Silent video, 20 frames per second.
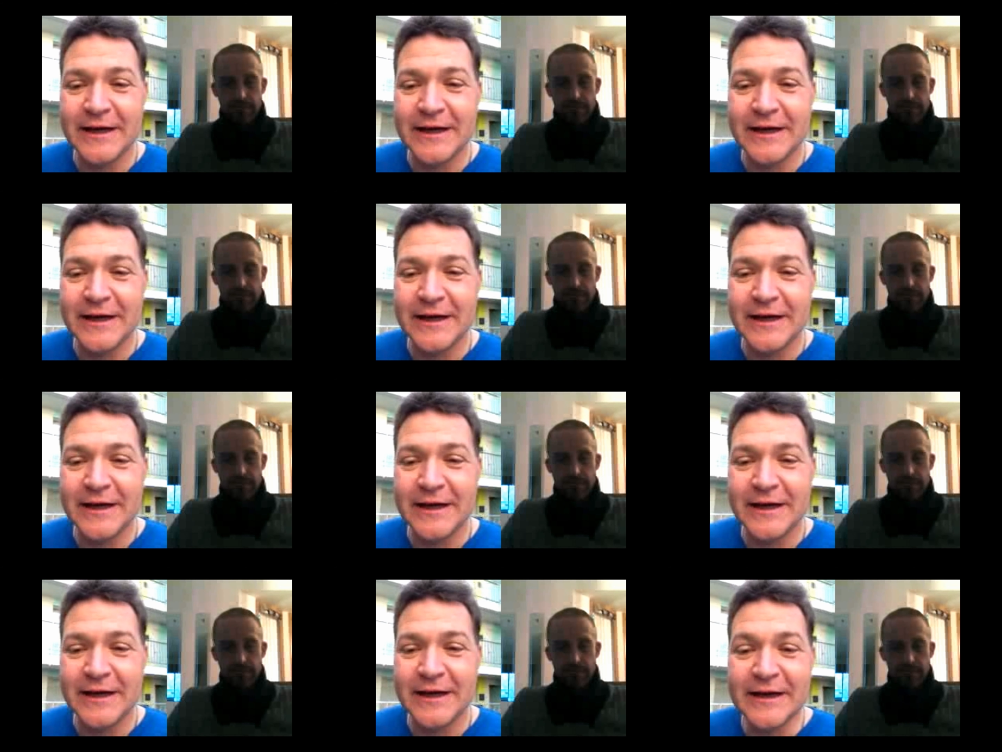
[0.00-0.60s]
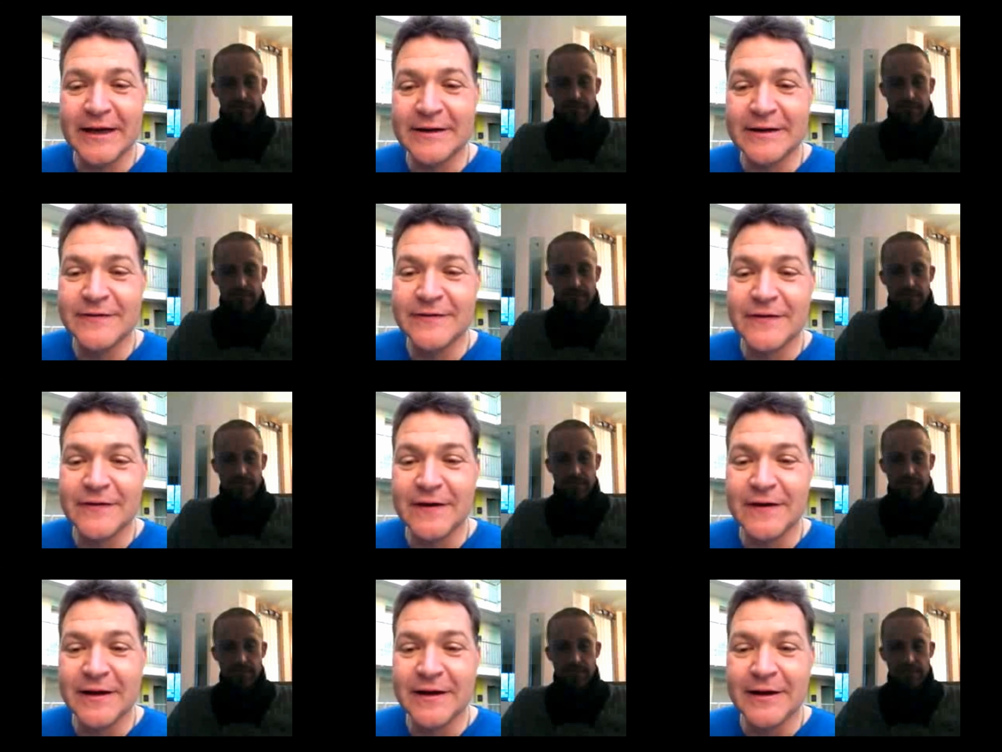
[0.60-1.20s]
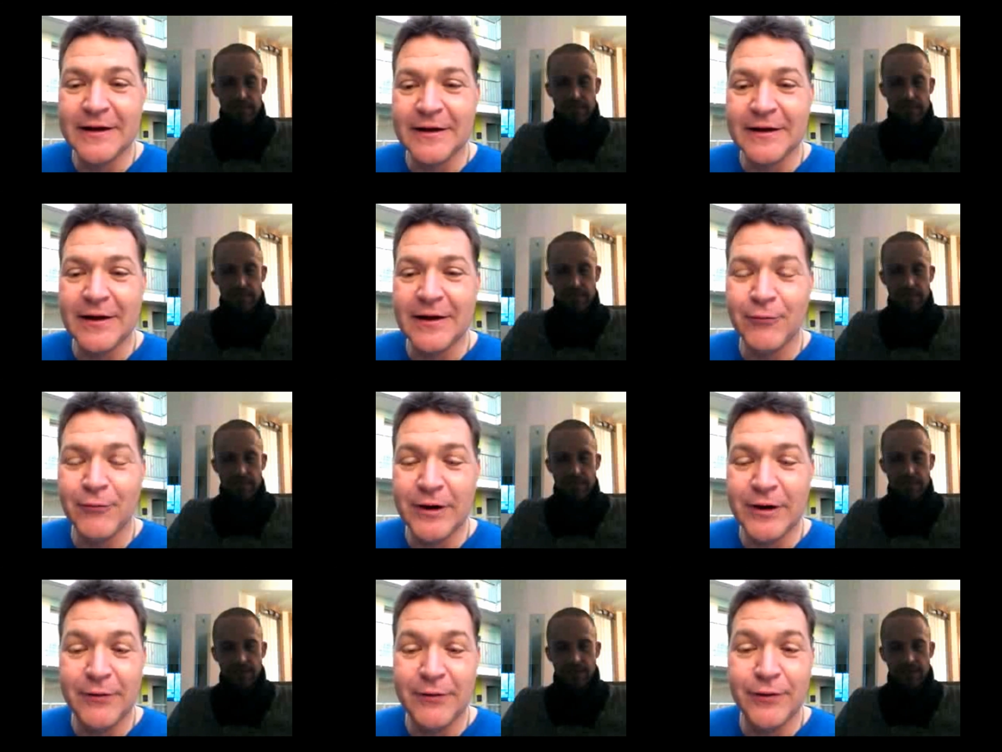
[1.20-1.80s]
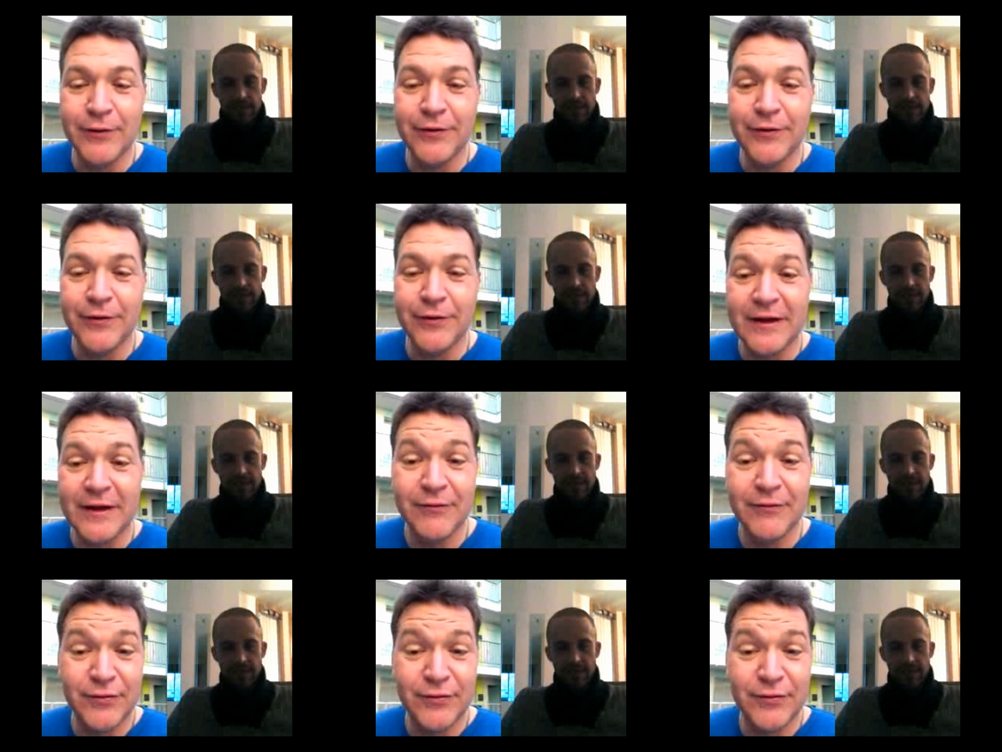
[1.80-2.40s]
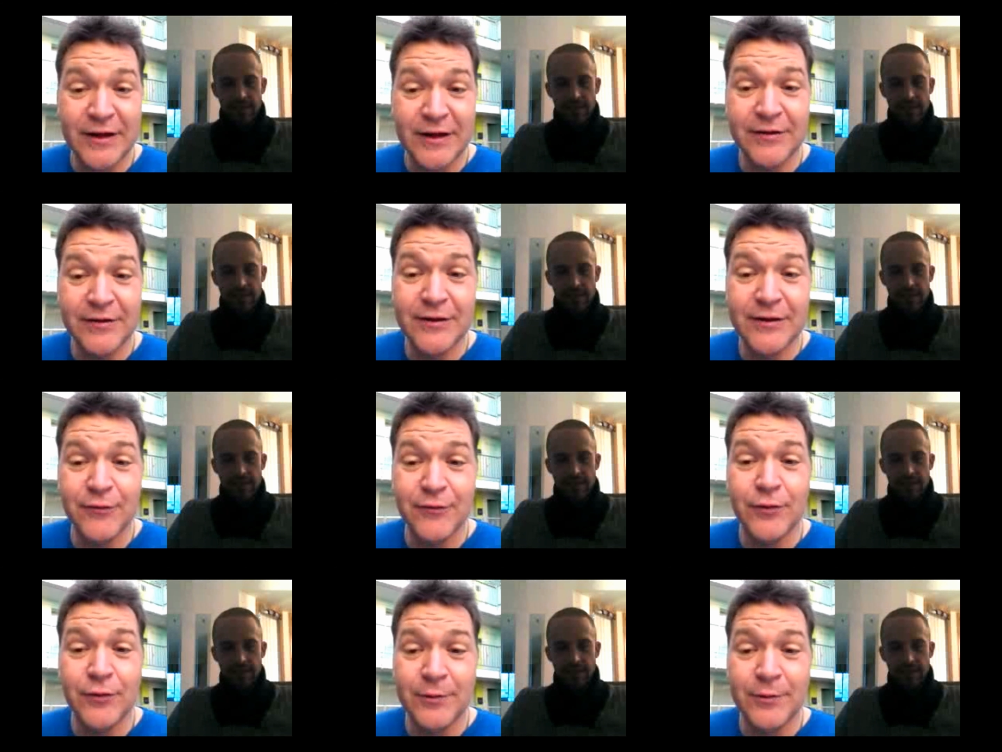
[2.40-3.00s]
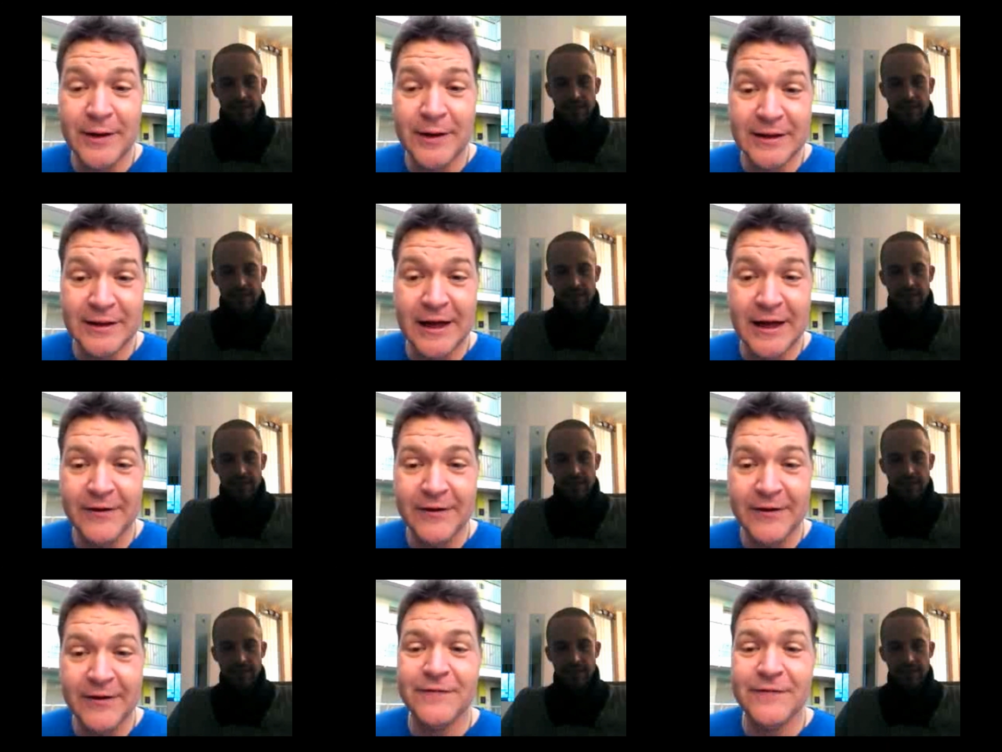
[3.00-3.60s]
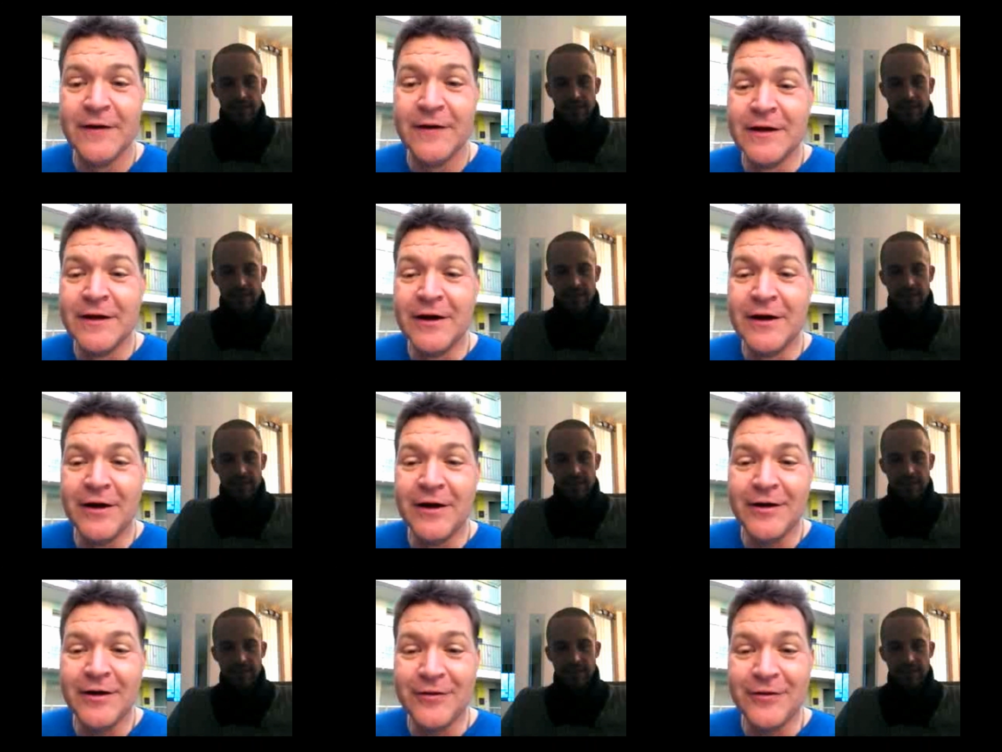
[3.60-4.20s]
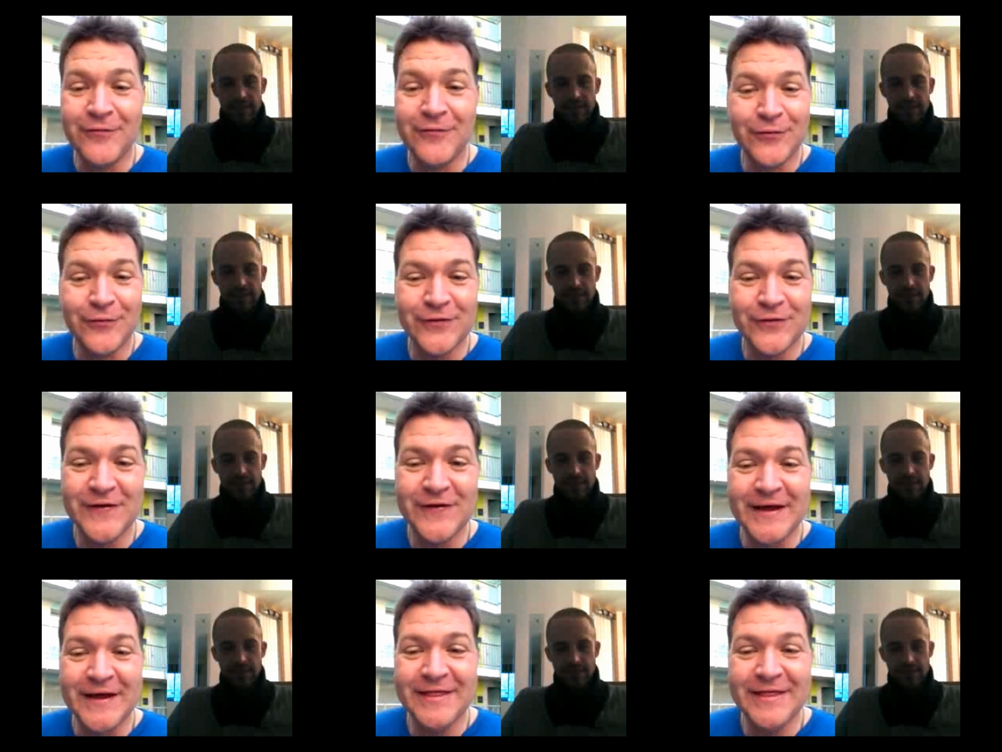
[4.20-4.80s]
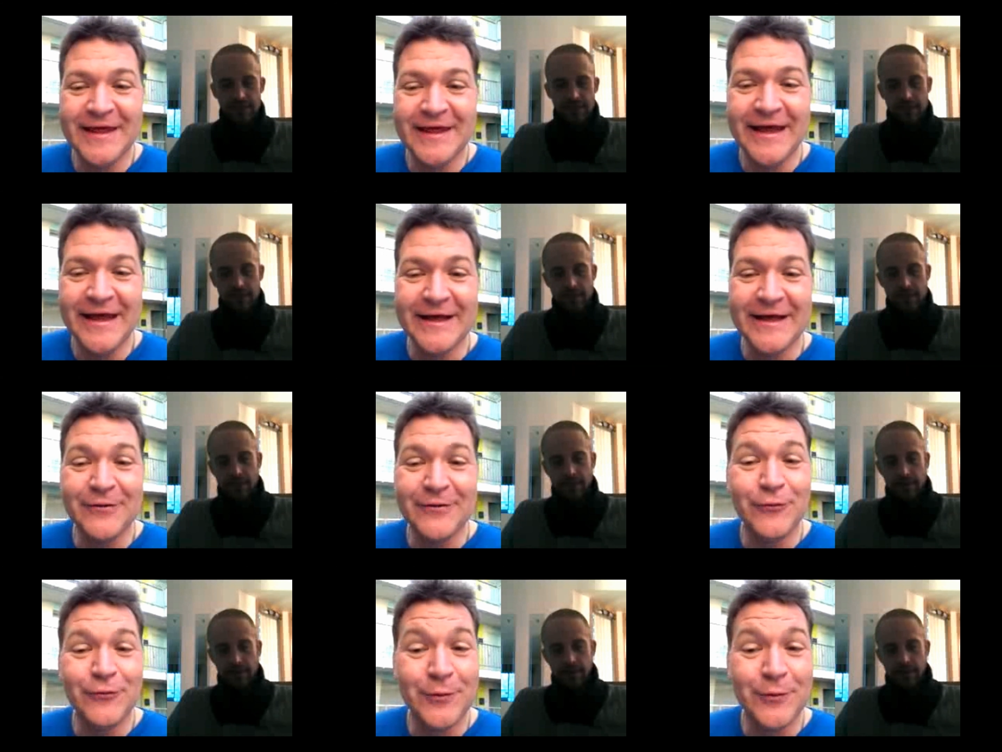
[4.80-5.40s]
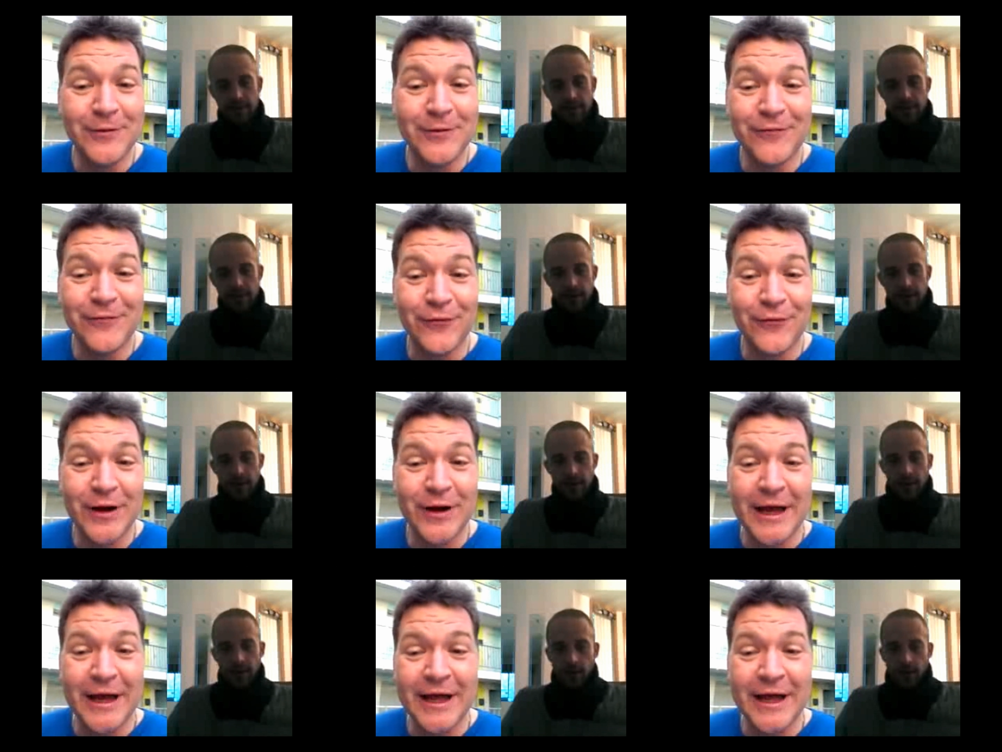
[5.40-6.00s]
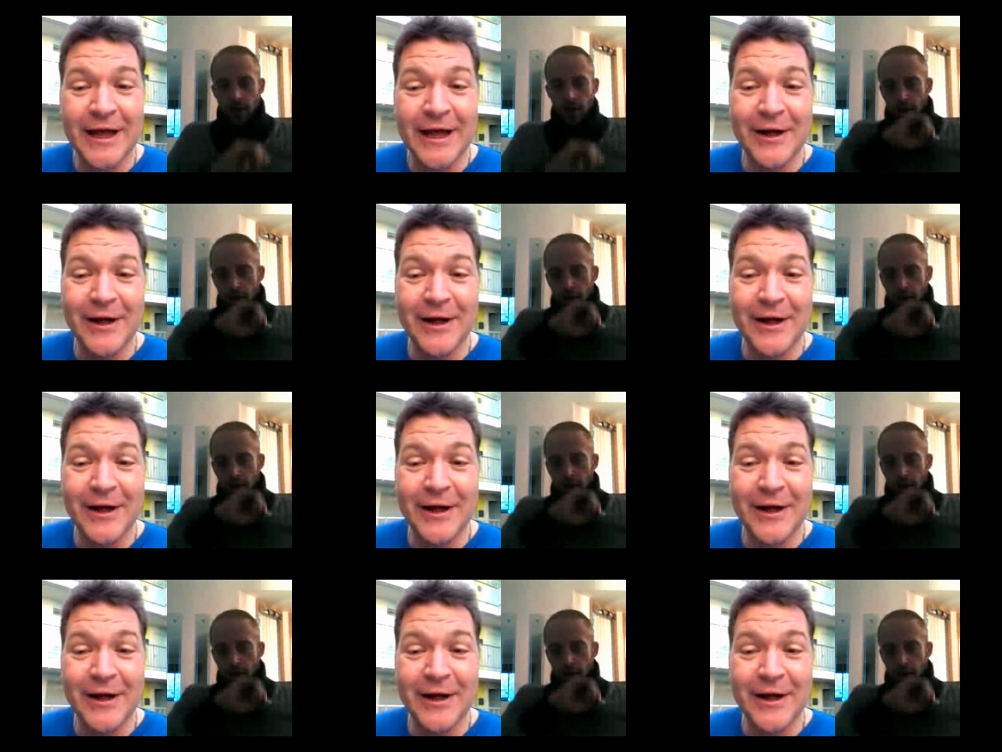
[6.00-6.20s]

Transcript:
Speaker 1: And, and uh, what I will say is it will be live on the 14th and it will be free.